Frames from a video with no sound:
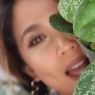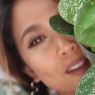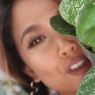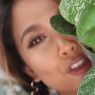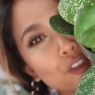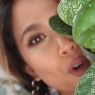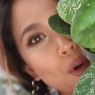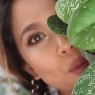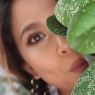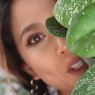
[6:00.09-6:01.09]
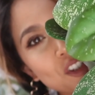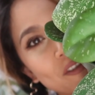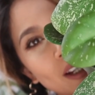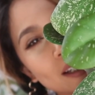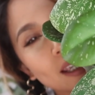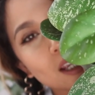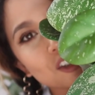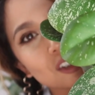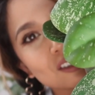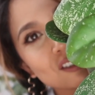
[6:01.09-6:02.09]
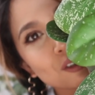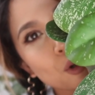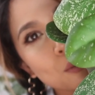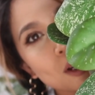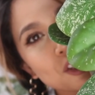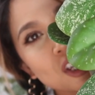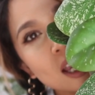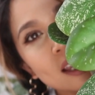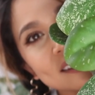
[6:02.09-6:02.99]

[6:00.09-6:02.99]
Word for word: has so much variegation, so much